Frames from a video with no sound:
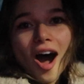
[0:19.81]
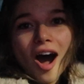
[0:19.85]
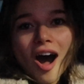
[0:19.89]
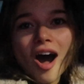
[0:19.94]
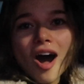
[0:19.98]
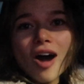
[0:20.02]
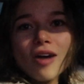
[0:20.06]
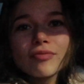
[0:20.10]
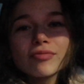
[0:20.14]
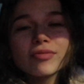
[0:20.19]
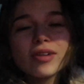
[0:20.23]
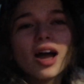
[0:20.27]

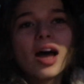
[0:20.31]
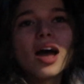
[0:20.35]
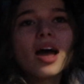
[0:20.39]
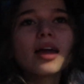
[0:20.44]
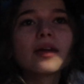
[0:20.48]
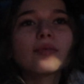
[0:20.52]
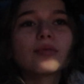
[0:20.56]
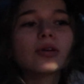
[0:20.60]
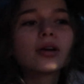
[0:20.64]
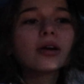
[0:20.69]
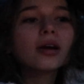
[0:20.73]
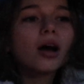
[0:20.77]
All
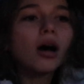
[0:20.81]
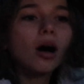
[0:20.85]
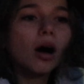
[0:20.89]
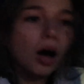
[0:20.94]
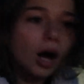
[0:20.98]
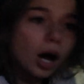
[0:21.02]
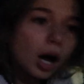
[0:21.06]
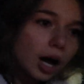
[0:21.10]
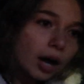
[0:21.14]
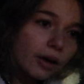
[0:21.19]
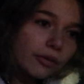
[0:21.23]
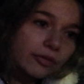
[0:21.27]
right, we're
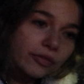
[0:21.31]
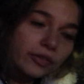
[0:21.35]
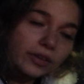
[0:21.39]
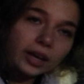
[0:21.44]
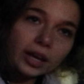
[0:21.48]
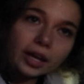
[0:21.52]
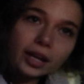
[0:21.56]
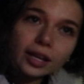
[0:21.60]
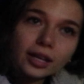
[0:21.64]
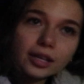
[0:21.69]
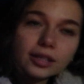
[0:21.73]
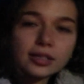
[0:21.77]
off.
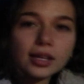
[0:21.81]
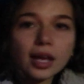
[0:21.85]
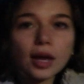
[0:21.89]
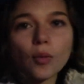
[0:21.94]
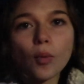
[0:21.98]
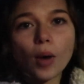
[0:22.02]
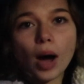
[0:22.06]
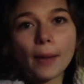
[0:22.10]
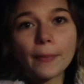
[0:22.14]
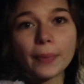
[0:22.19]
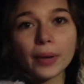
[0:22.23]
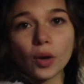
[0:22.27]
It is a
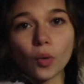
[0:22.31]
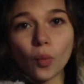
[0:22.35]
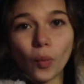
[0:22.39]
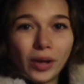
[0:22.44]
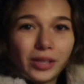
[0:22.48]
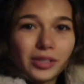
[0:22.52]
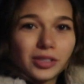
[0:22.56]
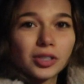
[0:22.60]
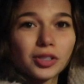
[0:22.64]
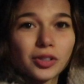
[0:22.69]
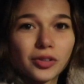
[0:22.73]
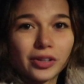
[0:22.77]
whopping
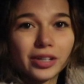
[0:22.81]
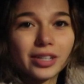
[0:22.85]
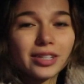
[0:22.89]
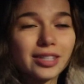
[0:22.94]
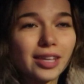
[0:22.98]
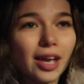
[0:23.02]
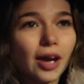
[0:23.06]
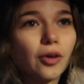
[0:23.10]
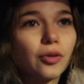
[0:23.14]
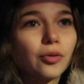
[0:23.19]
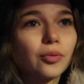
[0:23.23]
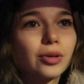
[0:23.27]
one degree
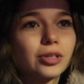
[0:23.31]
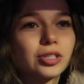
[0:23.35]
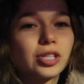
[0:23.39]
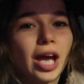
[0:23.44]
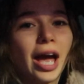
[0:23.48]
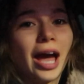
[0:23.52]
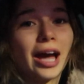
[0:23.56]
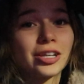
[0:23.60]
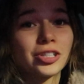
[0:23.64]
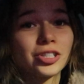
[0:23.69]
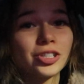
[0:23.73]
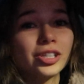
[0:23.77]
out, which
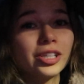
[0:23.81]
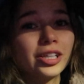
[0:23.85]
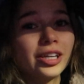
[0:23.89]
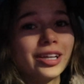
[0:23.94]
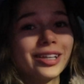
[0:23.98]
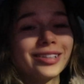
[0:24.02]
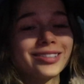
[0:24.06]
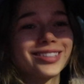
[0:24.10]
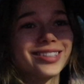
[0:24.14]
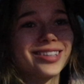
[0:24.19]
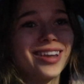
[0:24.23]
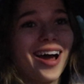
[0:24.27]

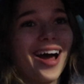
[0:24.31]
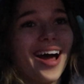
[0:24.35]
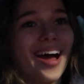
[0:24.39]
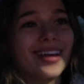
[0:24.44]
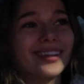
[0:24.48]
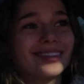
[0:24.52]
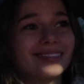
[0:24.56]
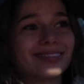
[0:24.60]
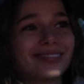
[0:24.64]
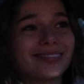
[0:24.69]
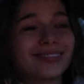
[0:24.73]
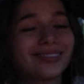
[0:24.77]
actually is
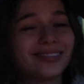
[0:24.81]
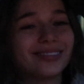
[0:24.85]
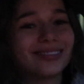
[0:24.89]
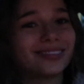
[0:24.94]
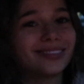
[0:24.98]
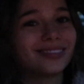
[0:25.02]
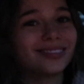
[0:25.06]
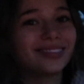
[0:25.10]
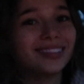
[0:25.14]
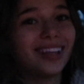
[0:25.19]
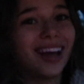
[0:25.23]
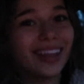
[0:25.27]
not,
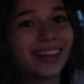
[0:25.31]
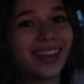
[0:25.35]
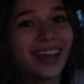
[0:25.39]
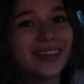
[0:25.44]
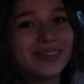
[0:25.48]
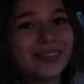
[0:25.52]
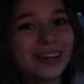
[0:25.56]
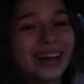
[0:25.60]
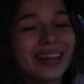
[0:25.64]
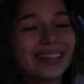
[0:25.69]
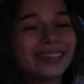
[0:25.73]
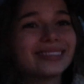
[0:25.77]
not
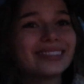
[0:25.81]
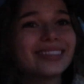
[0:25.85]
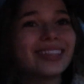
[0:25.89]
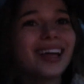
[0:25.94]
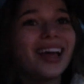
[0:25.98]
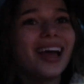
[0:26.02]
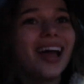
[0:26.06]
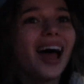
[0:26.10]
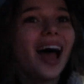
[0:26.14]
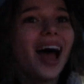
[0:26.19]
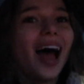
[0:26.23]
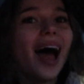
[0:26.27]
that
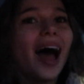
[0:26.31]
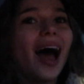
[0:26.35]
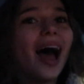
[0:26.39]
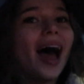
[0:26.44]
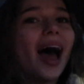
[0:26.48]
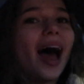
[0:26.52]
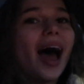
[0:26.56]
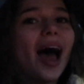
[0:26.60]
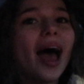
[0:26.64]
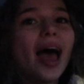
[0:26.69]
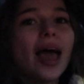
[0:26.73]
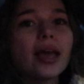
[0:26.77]

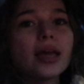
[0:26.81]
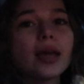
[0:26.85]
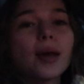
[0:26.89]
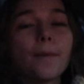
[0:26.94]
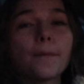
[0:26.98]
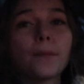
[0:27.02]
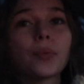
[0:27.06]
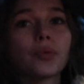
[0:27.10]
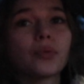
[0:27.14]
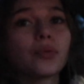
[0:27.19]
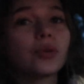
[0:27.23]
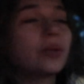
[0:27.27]
bad. I
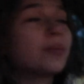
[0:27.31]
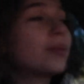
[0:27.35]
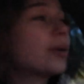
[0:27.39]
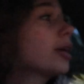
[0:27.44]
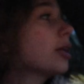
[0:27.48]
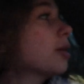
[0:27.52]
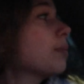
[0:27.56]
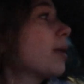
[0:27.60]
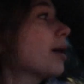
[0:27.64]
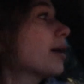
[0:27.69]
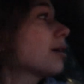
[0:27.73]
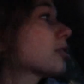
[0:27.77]

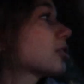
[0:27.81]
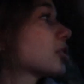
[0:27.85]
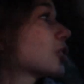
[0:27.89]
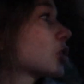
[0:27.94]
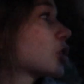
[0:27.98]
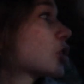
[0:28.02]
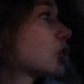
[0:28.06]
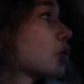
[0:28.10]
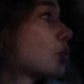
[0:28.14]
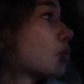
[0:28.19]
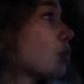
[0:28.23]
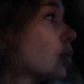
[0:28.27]
pre-made my
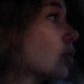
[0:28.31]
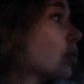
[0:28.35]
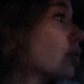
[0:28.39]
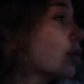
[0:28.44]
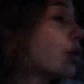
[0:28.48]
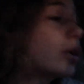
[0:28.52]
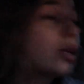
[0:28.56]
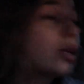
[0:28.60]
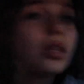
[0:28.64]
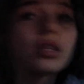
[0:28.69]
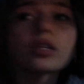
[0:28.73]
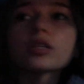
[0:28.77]

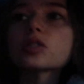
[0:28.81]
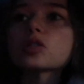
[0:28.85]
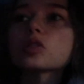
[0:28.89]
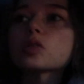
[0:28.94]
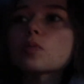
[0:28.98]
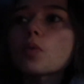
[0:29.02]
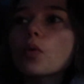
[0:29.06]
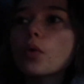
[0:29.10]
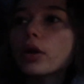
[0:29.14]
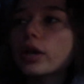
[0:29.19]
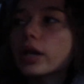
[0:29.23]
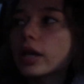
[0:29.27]
smoothie this
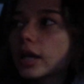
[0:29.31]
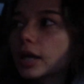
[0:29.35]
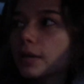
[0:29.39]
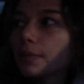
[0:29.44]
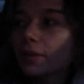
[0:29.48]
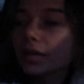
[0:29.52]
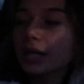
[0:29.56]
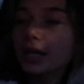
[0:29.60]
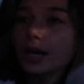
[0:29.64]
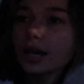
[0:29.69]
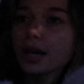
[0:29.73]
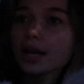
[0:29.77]
morning
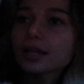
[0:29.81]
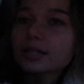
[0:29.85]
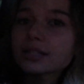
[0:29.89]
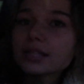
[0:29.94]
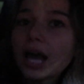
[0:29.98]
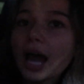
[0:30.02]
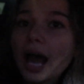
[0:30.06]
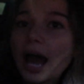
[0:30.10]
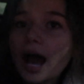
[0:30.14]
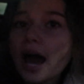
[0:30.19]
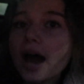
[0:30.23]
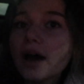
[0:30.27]
because
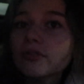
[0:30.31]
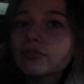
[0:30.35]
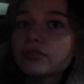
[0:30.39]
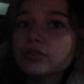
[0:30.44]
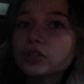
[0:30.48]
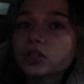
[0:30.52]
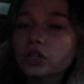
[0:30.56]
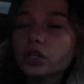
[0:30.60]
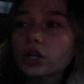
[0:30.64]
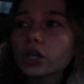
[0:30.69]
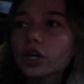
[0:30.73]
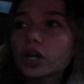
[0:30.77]

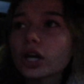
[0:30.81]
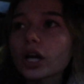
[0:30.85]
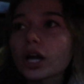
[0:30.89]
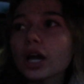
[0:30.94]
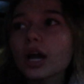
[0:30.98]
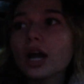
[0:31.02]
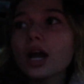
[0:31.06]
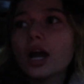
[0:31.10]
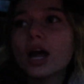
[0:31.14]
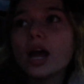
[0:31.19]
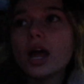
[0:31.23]
after